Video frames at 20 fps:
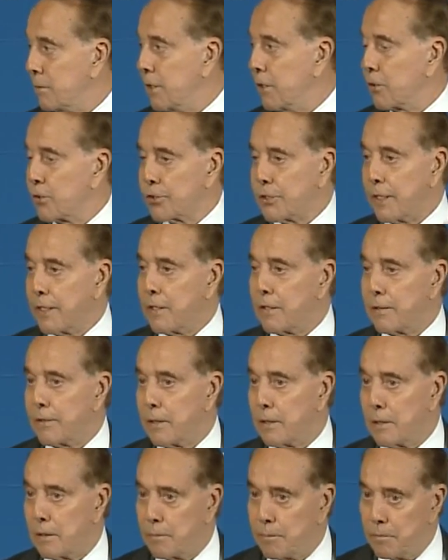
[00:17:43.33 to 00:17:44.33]
years later
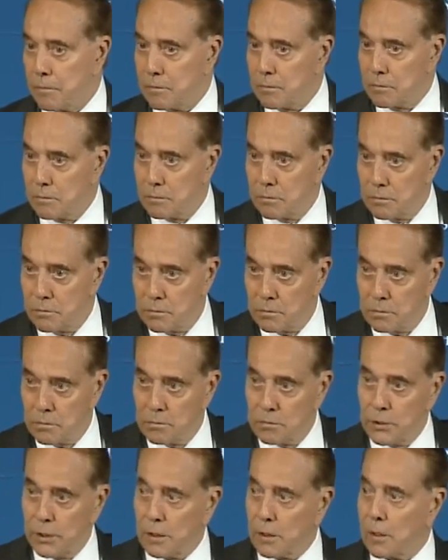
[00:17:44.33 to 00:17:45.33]
they're,
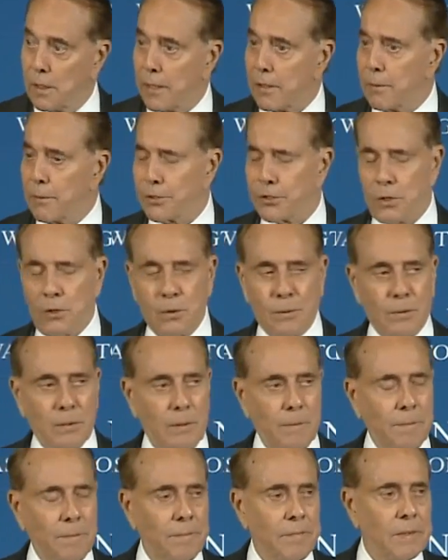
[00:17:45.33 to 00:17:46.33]
you know, I don't know what they do with
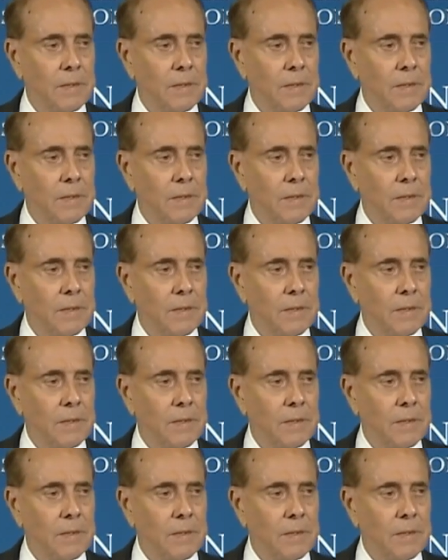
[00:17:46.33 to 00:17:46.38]
them.